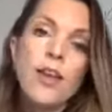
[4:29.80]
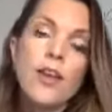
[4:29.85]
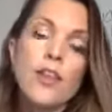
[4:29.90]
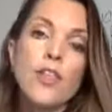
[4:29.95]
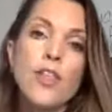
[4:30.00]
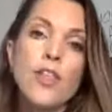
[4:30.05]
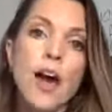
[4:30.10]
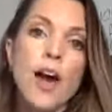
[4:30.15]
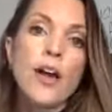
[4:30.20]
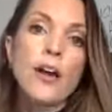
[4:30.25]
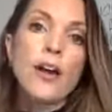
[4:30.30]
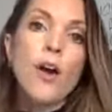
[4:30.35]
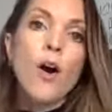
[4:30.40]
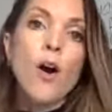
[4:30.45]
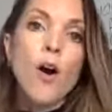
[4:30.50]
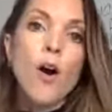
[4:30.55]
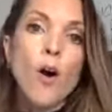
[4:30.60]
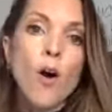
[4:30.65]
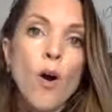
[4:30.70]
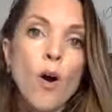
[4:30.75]
that
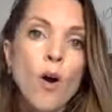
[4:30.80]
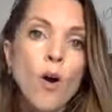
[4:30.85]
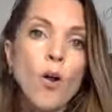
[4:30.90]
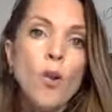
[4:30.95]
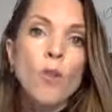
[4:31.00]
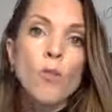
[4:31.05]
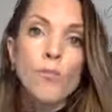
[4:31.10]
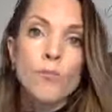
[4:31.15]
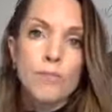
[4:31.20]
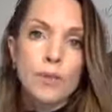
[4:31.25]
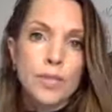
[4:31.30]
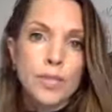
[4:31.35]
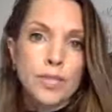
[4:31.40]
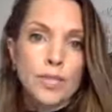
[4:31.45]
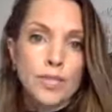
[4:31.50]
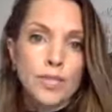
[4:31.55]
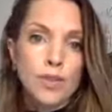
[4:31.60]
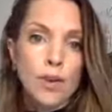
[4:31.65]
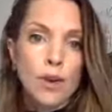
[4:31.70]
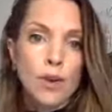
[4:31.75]
all
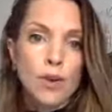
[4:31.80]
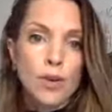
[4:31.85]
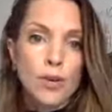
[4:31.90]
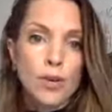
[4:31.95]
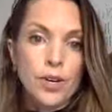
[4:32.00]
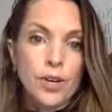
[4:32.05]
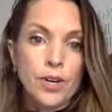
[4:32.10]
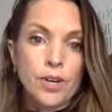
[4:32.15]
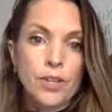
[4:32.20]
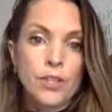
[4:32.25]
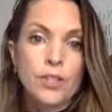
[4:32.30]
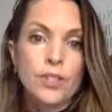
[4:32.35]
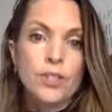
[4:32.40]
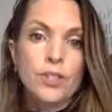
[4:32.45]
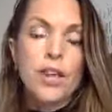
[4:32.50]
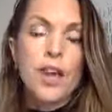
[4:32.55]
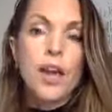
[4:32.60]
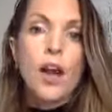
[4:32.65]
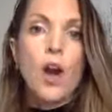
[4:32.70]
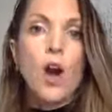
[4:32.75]
business owners
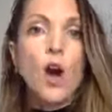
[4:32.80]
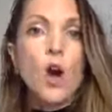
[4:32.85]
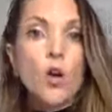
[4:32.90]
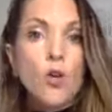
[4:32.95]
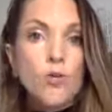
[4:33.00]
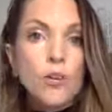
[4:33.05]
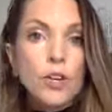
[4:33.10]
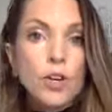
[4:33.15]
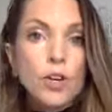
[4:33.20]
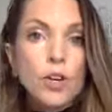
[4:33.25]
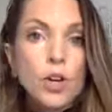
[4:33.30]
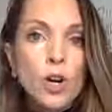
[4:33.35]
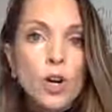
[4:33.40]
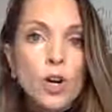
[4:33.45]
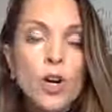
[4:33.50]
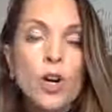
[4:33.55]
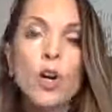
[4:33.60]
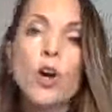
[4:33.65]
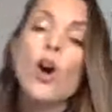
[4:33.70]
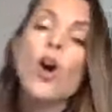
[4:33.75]

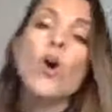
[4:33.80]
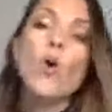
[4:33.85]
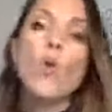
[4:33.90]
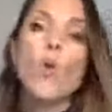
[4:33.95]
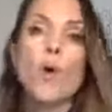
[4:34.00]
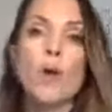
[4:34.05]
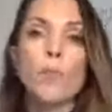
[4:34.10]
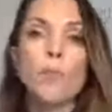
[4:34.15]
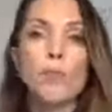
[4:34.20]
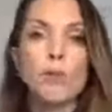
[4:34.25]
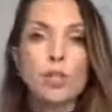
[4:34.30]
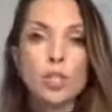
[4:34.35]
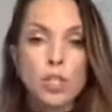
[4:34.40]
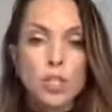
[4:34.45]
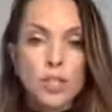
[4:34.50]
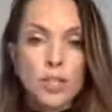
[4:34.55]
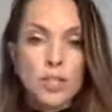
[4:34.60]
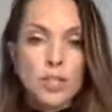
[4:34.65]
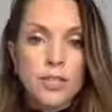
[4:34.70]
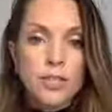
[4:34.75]
overlook or push
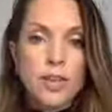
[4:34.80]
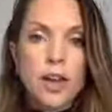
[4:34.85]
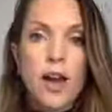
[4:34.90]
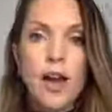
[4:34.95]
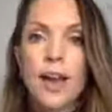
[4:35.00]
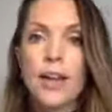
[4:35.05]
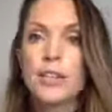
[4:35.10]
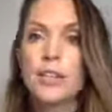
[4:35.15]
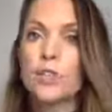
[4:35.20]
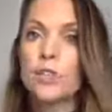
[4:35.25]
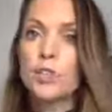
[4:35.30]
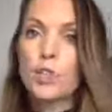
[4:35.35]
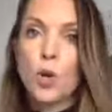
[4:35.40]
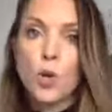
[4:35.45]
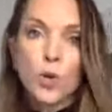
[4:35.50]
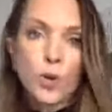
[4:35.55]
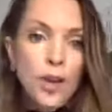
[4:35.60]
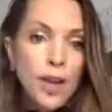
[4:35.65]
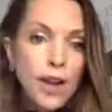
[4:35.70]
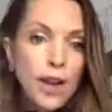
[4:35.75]
to the side,
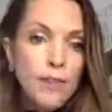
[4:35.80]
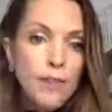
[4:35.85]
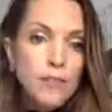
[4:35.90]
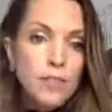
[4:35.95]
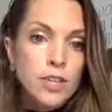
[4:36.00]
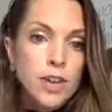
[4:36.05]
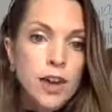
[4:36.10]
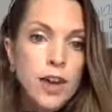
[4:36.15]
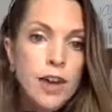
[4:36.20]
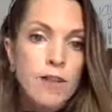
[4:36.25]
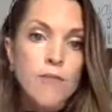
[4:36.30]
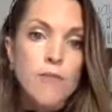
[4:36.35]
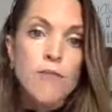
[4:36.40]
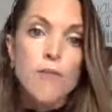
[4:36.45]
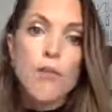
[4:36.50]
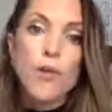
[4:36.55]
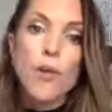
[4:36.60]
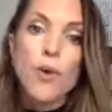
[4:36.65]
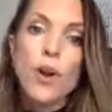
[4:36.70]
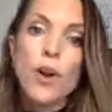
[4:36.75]
don't have time
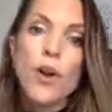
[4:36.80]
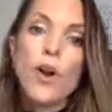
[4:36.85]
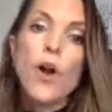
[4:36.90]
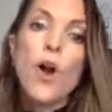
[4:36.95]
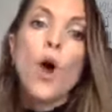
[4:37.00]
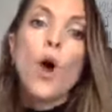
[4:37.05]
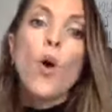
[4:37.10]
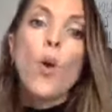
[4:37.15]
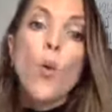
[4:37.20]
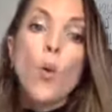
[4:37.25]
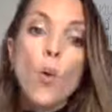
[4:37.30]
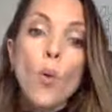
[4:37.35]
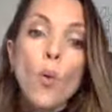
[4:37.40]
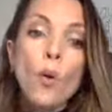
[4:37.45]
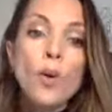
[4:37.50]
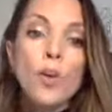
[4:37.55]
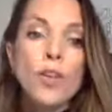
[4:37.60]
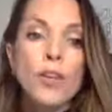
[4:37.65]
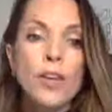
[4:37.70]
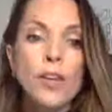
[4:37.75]
for,
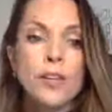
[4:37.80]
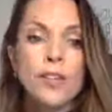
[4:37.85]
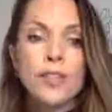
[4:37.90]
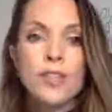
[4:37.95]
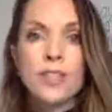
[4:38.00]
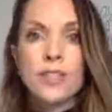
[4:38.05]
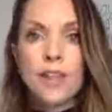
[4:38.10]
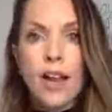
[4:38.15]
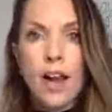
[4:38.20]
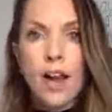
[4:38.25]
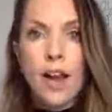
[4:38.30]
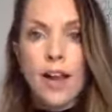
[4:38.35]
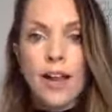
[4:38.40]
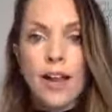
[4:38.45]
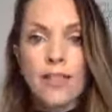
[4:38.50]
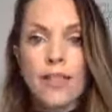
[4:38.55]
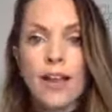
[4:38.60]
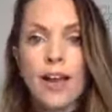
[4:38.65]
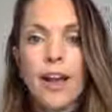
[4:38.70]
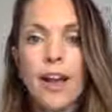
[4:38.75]
or they
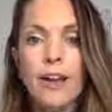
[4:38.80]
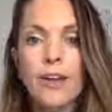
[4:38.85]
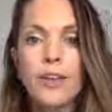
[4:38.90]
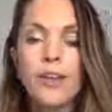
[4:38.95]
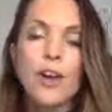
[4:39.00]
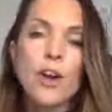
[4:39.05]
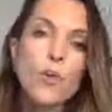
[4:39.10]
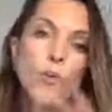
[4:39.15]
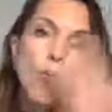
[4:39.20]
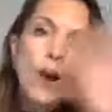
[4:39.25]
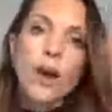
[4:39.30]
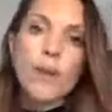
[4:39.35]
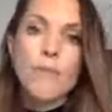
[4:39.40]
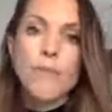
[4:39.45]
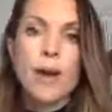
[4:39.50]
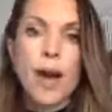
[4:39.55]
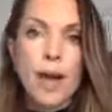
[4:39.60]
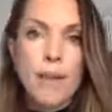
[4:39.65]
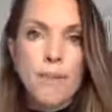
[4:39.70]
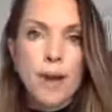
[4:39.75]
decide that, you know what,
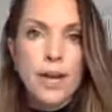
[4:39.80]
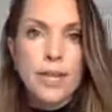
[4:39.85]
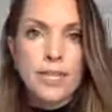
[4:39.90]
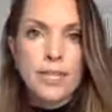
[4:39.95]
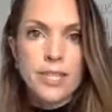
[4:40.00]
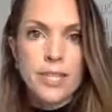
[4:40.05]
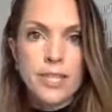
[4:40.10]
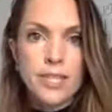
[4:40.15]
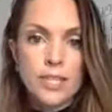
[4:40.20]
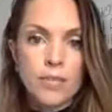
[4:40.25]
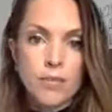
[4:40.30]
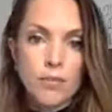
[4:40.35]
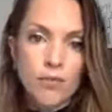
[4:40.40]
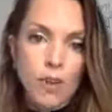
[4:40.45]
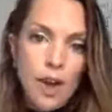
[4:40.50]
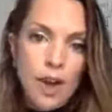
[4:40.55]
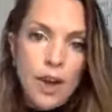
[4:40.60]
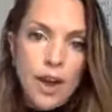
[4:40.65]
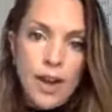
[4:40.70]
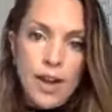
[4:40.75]
my mindset is
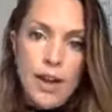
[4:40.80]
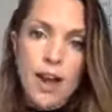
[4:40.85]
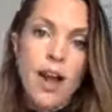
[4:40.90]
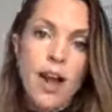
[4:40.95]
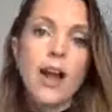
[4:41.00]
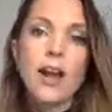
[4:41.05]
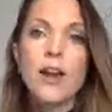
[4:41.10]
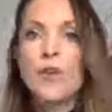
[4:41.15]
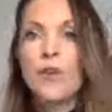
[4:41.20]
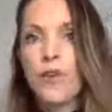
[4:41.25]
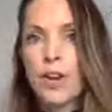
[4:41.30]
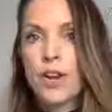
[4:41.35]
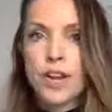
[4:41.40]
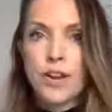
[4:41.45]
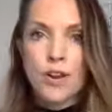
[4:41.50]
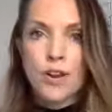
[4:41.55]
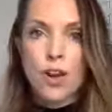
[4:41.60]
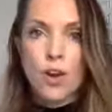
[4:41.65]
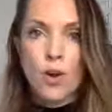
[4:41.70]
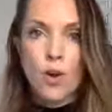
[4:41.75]
fine. I already
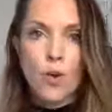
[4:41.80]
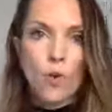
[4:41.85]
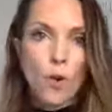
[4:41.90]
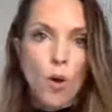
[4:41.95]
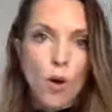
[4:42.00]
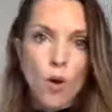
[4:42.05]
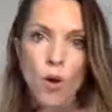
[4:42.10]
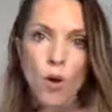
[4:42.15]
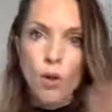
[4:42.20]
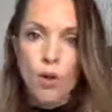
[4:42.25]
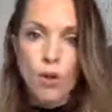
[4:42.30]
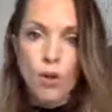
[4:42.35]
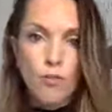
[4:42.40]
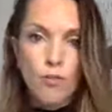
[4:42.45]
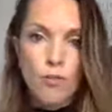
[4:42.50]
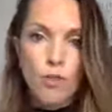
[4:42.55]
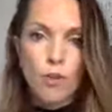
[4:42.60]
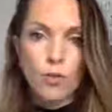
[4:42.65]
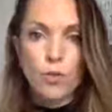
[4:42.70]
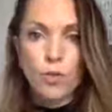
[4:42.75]
know all of
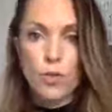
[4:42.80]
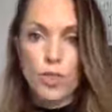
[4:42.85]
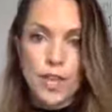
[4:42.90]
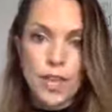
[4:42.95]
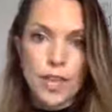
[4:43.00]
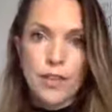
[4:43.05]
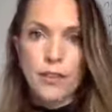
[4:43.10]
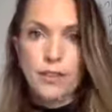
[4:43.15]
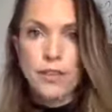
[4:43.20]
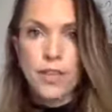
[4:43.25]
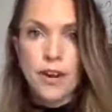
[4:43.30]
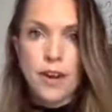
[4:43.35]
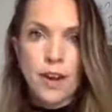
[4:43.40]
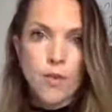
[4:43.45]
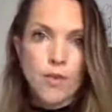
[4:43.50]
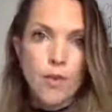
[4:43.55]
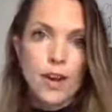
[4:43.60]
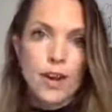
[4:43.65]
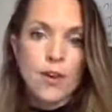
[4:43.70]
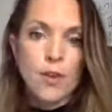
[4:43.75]
those things that I
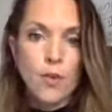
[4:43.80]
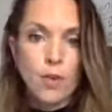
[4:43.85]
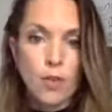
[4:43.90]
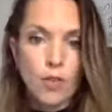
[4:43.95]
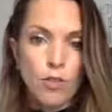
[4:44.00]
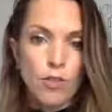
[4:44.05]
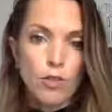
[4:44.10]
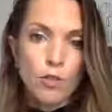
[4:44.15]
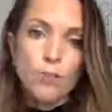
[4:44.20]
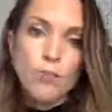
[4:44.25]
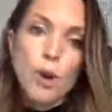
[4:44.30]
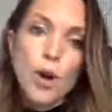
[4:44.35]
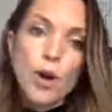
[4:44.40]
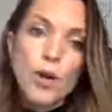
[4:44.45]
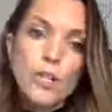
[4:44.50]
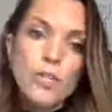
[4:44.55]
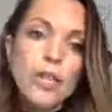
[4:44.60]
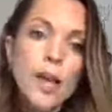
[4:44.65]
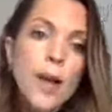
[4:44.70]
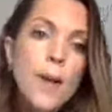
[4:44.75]
read in all of those books.